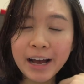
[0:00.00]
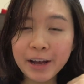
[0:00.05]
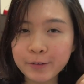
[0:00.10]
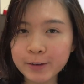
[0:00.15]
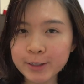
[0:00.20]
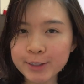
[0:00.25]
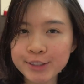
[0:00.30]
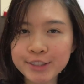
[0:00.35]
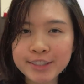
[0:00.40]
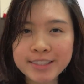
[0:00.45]
I
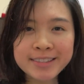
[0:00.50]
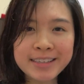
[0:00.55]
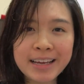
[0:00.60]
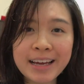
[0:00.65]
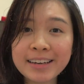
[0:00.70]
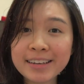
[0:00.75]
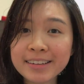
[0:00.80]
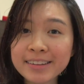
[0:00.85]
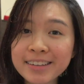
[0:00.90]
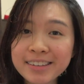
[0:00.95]
was just
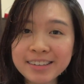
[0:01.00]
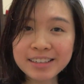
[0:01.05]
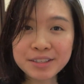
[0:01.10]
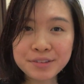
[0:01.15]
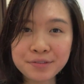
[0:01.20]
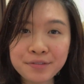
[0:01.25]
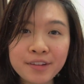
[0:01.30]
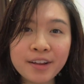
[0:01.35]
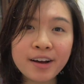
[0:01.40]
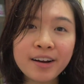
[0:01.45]
editing
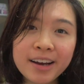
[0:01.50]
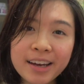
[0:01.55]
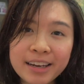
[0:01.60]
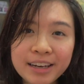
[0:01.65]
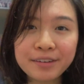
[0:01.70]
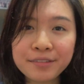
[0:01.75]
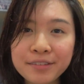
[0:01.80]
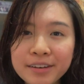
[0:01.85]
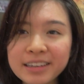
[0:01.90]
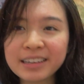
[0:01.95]
this vlog
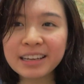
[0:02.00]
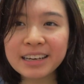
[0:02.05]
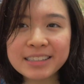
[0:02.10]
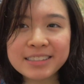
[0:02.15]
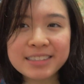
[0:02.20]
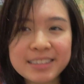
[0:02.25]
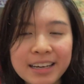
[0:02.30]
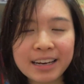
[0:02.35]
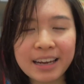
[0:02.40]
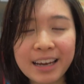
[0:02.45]
and I
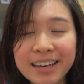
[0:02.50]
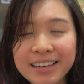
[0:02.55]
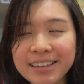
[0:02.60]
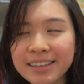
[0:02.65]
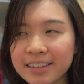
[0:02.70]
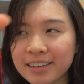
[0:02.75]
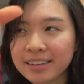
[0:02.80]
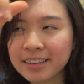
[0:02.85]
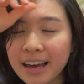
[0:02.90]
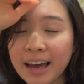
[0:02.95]
realized that I
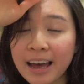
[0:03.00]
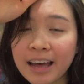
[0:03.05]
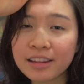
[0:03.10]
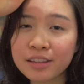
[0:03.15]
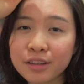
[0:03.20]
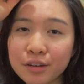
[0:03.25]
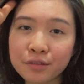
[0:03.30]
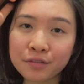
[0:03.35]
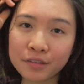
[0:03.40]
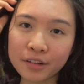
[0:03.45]
didn't
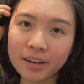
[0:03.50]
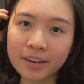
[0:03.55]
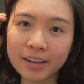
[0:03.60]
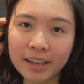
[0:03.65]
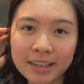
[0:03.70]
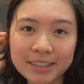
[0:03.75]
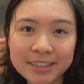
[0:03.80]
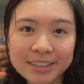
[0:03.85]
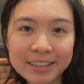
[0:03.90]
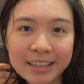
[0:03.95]
end the vlog
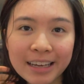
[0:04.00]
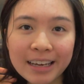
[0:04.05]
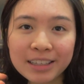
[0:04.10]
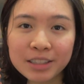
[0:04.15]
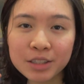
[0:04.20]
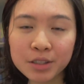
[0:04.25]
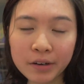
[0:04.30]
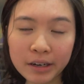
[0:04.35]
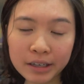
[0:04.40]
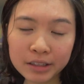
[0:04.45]
yesterday,
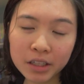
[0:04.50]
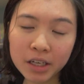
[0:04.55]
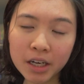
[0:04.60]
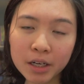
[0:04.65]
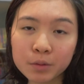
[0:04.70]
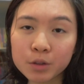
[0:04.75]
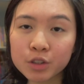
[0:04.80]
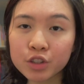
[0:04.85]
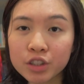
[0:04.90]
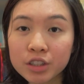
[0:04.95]
so I thought
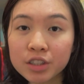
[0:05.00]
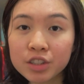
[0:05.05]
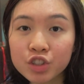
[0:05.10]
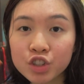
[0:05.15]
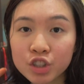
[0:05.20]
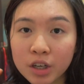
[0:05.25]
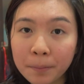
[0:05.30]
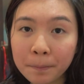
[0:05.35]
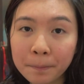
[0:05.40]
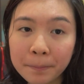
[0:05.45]
I would
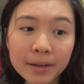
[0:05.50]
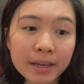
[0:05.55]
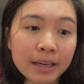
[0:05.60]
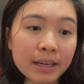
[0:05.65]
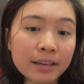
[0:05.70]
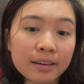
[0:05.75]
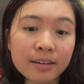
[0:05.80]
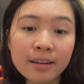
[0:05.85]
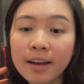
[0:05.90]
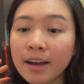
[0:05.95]
just jump
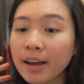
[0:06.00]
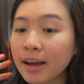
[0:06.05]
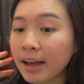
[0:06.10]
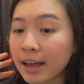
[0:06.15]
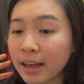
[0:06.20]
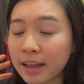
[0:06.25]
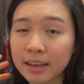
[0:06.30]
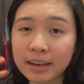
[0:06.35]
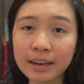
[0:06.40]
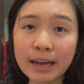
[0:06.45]
in
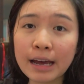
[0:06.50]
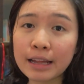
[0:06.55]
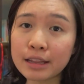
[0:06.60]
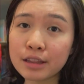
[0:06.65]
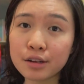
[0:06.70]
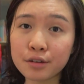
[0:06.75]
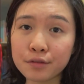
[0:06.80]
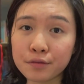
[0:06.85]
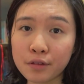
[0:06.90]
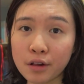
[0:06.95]
and
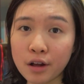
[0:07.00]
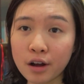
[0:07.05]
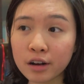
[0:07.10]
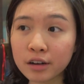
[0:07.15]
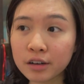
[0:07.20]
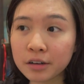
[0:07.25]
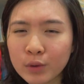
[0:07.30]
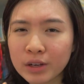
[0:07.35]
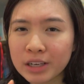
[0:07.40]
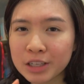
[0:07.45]
end the
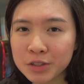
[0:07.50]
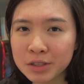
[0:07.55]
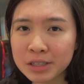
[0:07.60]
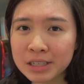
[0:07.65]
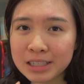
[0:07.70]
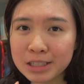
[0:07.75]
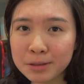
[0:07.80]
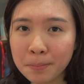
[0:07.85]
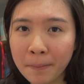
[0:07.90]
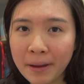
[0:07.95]
vlog. We
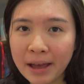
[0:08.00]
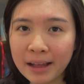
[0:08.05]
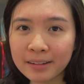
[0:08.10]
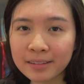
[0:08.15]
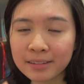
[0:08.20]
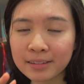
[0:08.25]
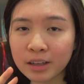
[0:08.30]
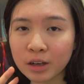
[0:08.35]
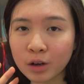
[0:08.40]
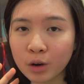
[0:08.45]
literally
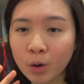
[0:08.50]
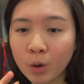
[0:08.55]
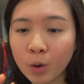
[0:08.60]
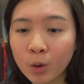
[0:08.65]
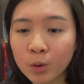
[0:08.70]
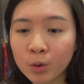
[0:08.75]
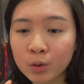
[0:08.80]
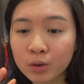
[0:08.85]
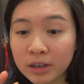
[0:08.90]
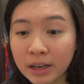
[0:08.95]
spent the
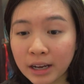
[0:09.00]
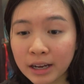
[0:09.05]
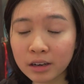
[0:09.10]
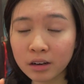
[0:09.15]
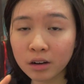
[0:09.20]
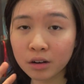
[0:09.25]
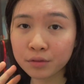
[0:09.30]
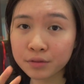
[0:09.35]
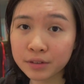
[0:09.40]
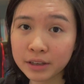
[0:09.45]
whole
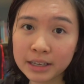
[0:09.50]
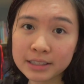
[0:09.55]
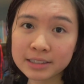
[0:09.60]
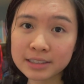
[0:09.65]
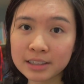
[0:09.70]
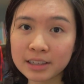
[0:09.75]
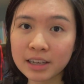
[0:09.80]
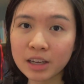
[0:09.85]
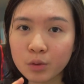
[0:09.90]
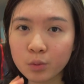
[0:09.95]
night of
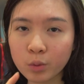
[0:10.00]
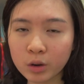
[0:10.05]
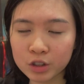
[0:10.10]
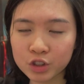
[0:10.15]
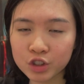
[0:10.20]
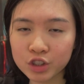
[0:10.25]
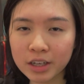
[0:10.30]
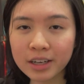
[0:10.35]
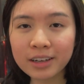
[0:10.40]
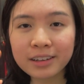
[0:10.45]
yesterday
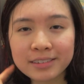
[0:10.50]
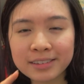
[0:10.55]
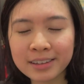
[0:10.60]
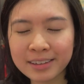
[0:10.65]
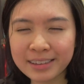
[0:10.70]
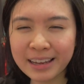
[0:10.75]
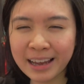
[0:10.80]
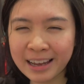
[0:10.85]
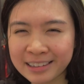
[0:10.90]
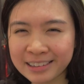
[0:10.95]
watching The
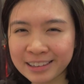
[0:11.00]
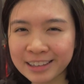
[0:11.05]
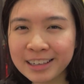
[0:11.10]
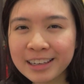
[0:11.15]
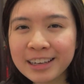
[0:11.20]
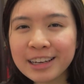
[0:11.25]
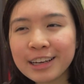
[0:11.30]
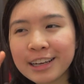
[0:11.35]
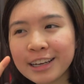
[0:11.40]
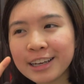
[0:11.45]

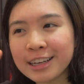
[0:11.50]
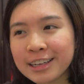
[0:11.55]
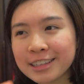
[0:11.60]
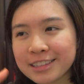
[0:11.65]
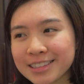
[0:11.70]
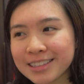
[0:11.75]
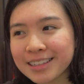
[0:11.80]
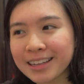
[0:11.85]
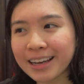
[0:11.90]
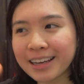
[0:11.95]
Nanny.
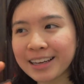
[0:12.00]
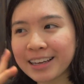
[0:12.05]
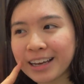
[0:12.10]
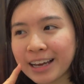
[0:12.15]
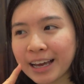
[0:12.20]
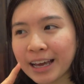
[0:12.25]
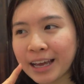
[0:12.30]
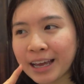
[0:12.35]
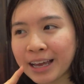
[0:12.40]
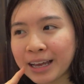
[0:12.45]
It's like
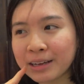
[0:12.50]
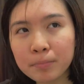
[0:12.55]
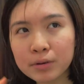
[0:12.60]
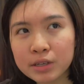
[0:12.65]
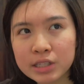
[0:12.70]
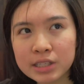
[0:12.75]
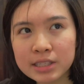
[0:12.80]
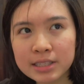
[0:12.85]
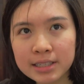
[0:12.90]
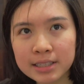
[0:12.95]
a
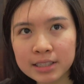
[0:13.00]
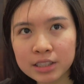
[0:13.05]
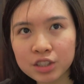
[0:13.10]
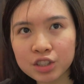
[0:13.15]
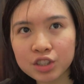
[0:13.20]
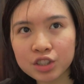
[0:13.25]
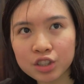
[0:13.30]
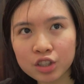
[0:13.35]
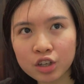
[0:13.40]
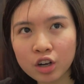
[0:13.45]

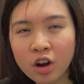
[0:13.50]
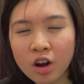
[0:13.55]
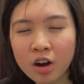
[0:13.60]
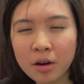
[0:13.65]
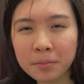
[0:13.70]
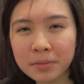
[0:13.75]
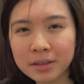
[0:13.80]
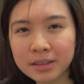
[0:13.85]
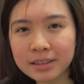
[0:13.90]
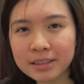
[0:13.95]
British
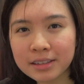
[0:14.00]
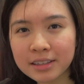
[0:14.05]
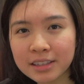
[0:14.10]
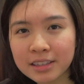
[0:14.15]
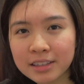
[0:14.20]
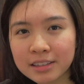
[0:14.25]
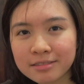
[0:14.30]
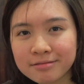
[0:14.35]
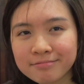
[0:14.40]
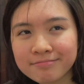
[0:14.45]

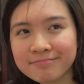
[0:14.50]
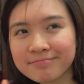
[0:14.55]
comedy.